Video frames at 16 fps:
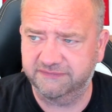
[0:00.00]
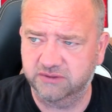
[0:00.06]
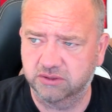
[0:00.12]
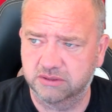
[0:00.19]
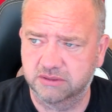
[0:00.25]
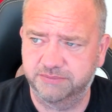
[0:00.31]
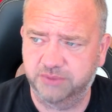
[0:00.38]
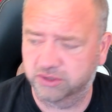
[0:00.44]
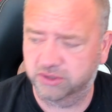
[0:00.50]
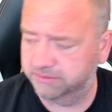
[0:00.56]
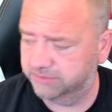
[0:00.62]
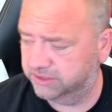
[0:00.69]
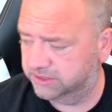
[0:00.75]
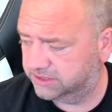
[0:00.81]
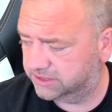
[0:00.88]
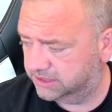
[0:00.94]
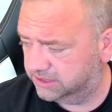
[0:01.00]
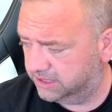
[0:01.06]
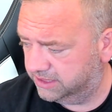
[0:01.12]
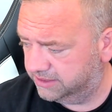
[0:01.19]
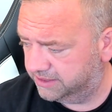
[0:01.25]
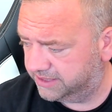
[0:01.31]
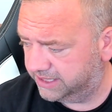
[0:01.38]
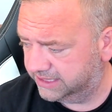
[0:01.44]
got appointments
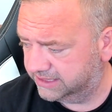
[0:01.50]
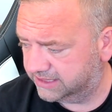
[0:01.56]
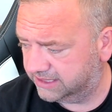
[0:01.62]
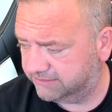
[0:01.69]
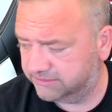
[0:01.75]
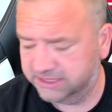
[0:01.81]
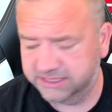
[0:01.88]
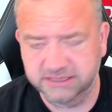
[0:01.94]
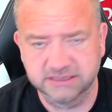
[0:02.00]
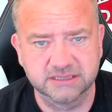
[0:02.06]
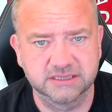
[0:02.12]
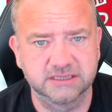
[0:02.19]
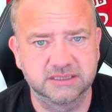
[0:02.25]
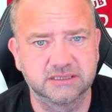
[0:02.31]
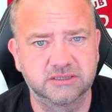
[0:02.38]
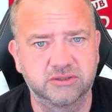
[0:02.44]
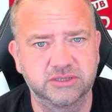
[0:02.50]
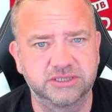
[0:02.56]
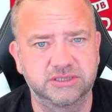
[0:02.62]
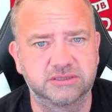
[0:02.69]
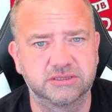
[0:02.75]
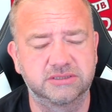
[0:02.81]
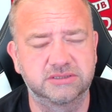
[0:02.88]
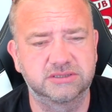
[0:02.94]
and things happening, going
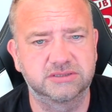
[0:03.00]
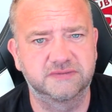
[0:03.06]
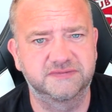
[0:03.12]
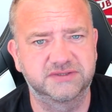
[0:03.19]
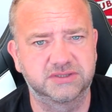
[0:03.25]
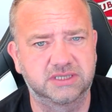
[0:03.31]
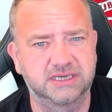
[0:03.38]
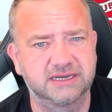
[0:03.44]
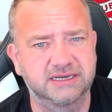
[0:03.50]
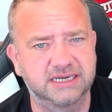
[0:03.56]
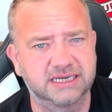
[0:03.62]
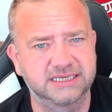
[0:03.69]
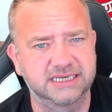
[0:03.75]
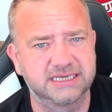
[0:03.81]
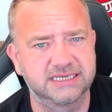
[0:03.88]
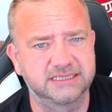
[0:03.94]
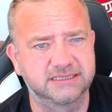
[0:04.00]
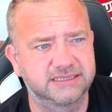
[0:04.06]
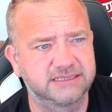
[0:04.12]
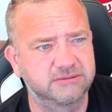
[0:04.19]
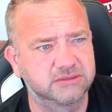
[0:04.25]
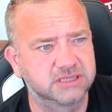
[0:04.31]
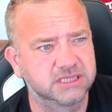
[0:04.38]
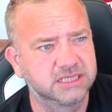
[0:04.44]
on and stuff, so I can't hang
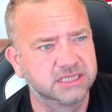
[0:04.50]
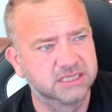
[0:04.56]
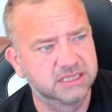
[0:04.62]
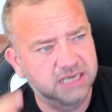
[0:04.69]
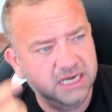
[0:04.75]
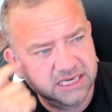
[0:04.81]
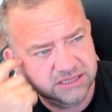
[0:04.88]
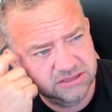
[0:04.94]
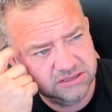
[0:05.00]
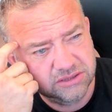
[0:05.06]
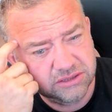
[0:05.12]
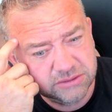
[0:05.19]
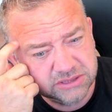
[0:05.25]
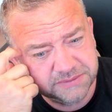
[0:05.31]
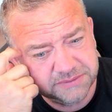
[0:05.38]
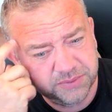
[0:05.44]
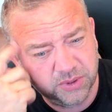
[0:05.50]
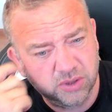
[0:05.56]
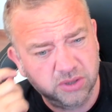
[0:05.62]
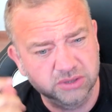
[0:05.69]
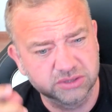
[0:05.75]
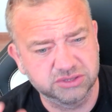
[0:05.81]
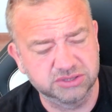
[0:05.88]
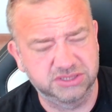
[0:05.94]
around. And I just thought it was
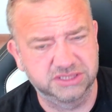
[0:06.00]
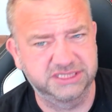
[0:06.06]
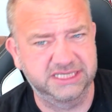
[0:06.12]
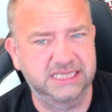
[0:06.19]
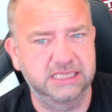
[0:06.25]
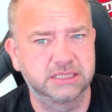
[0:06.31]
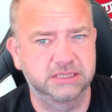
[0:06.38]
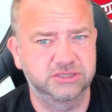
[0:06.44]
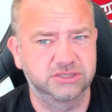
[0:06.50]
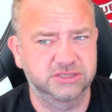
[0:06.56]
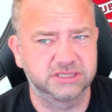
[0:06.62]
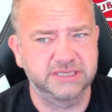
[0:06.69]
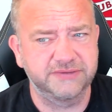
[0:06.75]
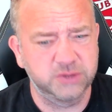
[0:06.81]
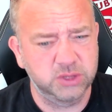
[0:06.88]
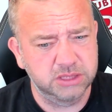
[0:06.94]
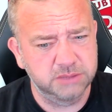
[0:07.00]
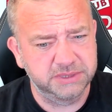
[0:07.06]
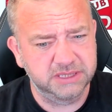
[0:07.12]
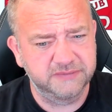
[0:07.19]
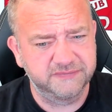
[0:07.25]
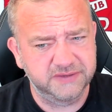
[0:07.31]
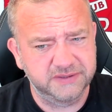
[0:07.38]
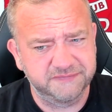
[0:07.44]
important just to tell you, just to give you a little
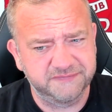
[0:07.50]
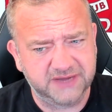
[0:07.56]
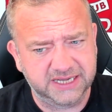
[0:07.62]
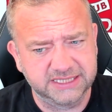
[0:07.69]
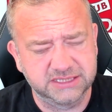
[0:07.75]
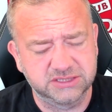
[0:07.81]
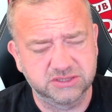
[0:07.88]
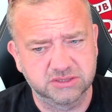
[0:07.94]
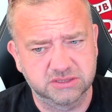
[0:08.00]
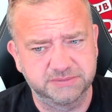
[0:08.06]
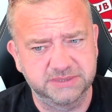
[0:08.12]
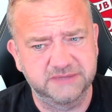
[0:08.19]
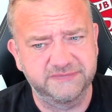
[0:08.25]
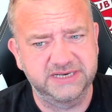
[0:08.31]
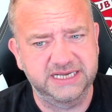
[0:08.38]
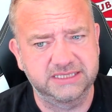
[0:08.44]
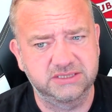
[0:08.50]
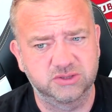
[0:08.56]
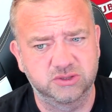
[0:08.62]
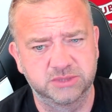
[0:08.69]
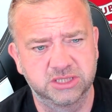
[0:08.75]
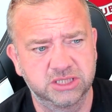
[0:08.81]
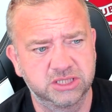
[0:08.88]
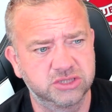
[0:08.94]
bit of an advice, just a bit of an heads
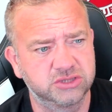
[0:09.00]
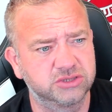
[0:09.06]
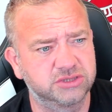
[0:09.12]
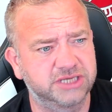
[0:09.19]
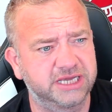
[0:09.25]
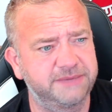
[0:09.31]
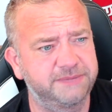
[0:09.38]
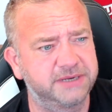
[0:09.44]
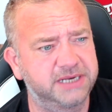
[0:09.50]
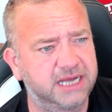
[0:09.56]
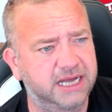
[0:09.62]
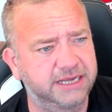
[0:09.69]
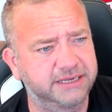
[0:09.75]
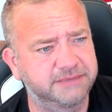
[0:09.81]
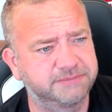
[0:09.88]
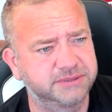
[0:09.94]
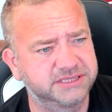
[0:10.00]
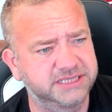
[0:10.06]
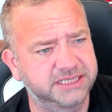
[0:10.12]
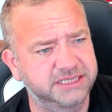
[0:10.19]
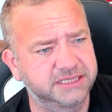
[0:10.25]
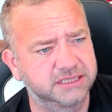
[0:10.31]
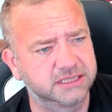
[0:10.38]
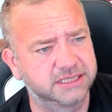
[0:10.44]
up. Just keep an eye,
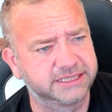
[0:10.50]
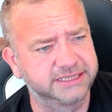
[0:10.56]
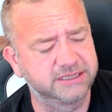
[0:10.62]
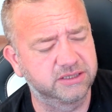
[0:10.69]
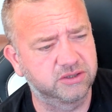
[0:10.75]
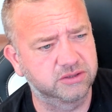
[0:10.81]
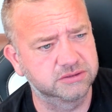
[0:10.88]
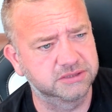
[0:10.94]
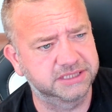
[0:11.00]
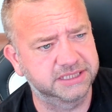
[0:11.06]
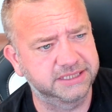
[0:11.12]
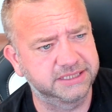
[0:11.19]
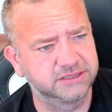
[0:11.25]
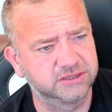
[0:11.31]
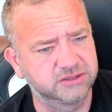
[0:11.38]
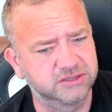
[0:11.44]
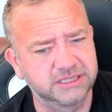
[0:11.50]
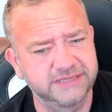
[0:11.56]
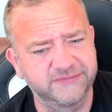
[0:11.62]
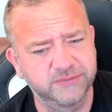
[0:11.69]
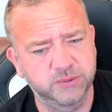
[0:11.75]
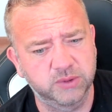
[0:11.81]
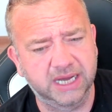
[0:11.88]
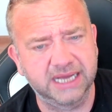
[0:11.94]
particularly, on the
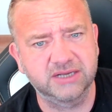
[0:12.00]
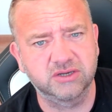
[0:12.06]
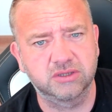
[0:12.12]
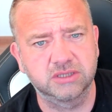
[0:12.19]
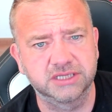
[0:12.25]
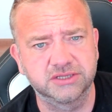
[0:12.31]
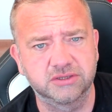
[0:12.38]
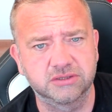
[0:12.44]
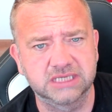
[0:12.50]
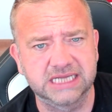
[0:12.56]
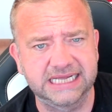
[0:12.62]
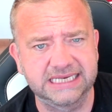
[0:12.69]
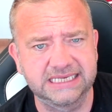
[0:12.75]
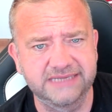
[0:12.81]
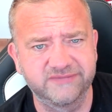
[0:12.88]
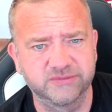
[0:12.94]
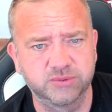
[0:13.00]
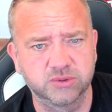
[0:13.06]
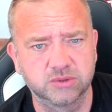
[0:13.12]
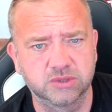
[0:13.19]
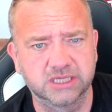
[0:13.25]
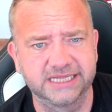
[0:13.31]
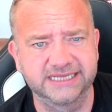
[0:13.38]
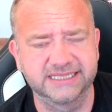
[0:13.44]
Liverpool, I call it the online Liverpool
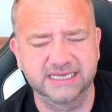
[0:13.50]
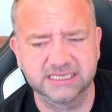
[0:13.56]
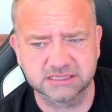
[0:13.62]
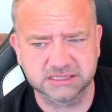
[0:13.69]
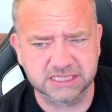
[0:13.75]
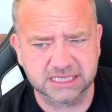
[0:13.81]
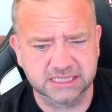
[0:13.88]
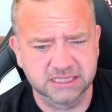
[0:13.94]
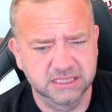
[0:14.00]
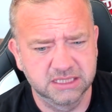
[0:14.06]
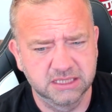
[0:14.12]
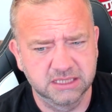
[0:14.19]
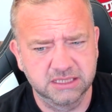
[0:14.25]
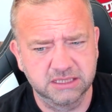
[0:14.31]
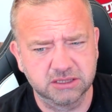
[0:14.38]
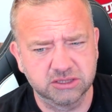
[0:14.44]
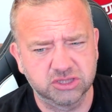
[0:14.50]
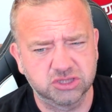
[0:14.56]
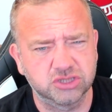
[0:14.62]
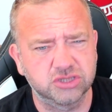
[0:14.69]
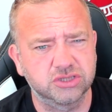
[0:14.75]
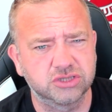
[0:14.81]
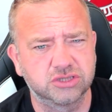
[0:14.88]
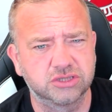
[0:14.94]
click. That's that little
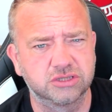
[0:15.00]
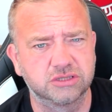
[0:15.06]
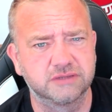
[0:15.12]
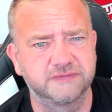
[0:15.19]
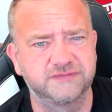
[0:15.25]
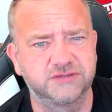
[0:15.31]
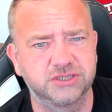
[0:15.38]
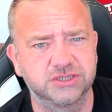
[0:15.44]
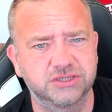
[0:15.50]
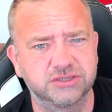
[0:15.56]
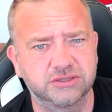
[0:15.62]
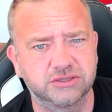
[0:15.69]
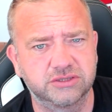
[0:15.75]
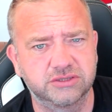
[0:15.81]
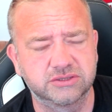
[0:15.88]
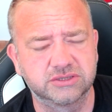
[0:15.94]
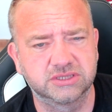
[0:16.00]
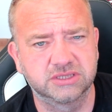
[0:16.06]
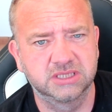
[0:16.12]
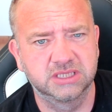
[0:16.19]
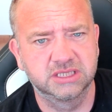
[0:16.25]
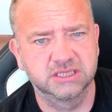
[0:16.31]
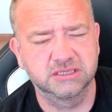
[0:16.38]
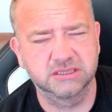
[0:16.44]
circle of journos
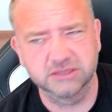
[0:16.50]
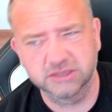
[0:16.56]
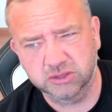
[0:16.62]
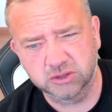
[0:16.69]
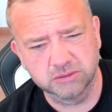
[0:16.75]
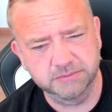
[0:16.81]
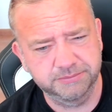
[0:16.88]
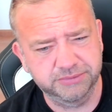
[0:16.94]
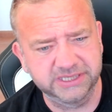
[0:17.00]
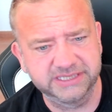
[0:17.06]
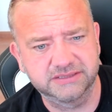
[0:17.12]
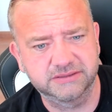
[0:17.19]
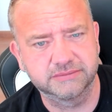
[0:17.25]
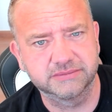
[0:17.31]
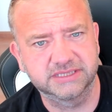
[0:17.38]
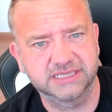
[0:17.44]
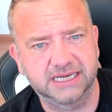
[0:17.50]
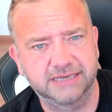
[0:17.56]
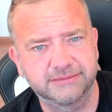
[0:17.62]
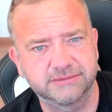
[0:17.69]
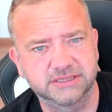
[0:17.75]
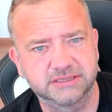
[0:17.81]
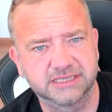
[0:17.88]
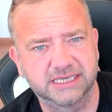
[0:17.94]
that the club briefs from time
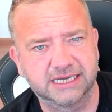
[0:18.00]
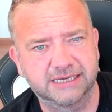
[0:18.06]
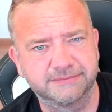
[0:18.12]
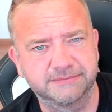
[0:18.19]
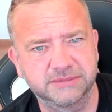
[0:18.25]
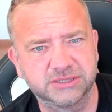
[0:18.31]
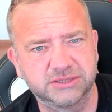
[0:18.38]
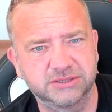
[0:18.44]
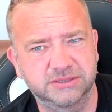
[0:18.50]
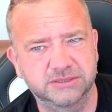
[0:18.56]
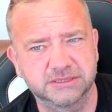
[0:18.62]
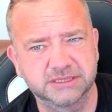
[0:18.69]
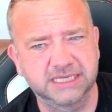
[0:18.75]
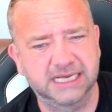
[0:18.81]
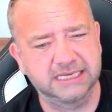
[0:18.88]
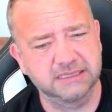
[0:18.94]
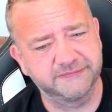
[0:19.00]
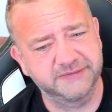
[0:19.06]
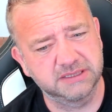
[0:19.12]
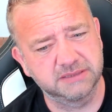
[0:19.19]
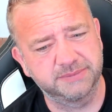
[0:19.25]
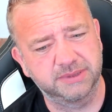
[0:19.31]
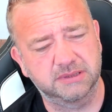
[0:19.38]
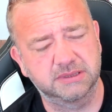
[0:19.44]
to time. They're kind of in
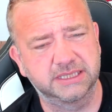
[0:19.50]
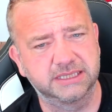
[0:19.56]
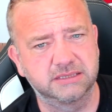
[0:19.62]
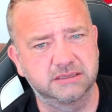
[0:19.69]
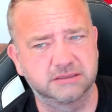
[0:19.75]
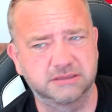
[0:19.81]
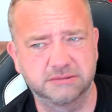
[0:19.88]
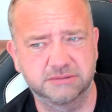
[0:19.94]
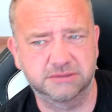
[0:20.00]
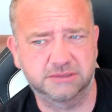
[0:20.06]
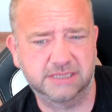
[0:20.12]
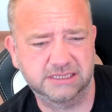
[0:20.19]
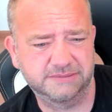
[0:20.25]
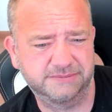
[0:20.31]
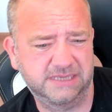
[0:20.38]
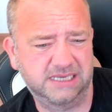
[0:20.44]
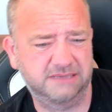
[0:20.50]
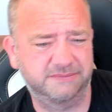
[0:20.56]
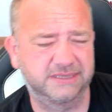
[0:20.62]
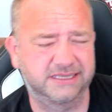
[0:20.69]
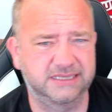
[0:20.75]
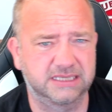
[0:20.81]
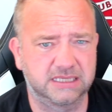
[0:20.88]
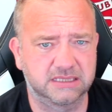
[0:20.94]
the pocket. You scratch my
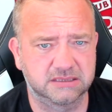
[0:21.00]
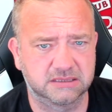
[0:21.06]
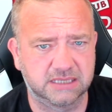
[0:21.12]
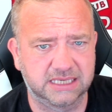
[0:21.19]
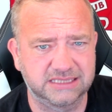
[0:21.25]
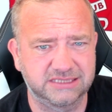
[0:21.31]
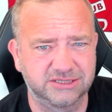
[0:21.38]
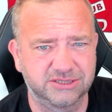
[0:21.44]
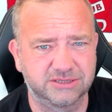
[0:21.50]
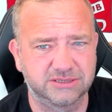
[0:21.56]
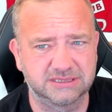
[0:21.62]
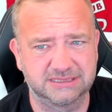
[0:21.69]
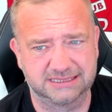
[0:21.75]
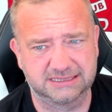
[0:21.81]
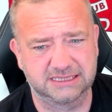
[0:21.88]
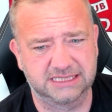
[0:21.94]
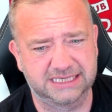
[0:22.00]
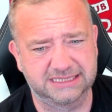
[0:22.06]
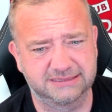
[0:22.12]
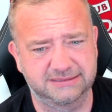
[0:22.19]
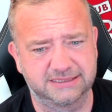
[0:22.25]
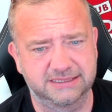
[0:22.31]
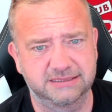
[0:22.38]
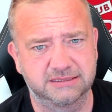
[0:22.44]
back, I'll scratch yours, that kind
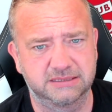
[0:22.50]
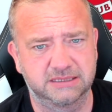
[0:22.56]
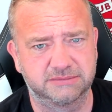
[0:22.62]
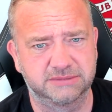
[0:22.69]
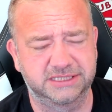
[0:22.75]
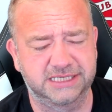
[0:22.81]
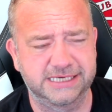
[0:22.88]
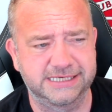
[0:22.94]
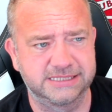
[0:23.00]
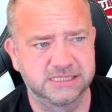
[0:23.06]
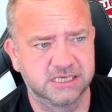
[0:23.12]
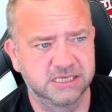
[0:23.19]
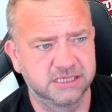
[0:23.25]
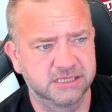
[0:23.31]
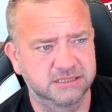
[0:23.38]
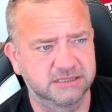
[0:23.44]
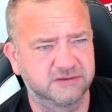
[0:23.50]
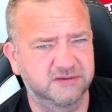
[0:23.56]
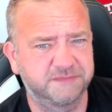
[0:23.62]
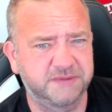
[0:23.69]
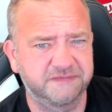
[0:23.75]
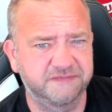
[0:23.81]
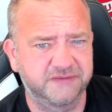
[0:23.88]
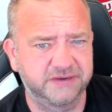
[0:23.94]
of thing. You know what I'm saying? And they've
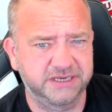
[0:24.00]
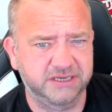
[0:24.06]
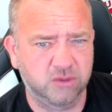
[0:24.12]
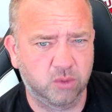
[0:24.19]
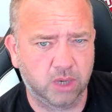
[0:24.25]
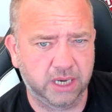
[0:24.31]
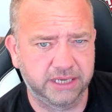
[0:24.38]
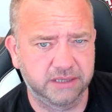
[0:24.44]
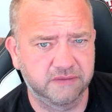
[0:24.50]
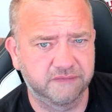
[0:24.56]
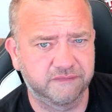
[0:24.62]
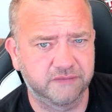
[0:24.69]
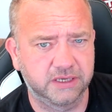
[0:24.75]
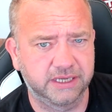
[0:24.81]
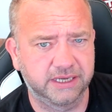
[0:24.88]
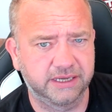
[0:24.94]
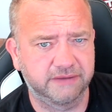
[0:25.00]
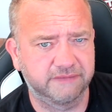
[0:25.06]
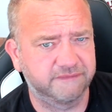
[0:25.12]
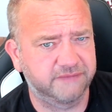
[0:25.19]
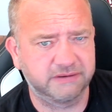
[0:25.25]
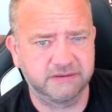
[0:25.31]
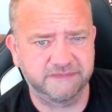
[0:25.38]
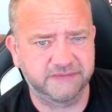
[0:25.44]
been very quiet of late,
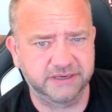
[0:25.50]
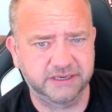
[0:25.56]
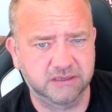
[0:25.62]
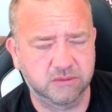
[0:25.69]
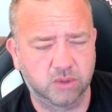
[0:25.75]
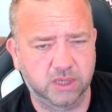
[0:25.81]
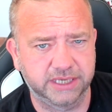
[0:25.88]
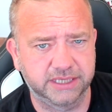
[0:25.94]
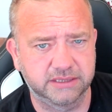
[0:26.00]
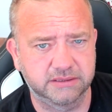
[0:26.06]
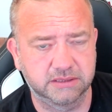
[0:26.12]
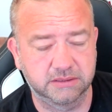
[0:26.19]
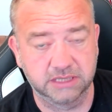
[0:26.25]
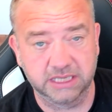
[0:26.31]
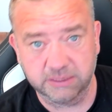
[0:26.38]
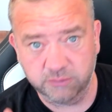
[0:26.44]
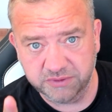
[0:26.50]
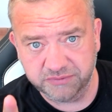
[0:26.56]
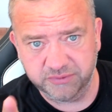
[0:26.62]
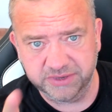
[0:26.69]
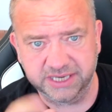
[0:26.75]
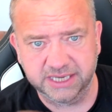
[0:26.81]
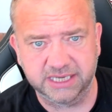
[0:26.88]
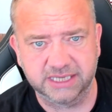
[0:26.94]
very, very quiet, with
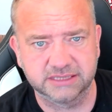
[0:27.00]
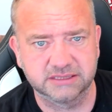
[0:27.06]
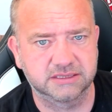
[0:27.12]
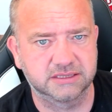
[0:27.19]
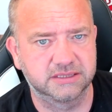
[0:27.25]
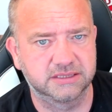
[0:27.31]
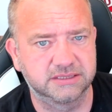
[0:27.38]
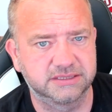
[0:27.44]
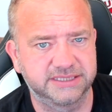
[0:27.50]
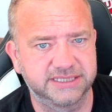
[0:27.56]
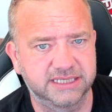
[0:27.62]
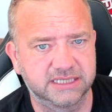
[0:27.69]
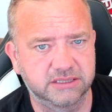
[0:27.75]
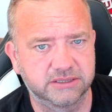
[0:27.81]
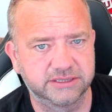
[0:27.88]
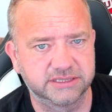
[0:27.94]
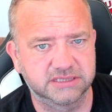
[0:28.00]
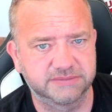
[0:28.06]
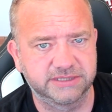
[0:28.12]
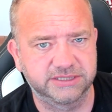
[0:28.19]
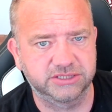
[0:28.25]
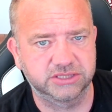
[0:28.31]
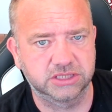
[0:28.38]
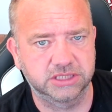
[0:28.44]
regards to Thiago
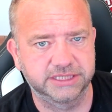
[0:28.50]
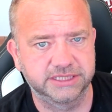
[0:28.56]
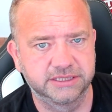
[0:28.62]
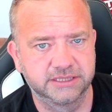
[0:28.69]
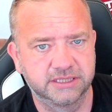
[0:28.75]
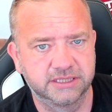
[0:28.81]
especially.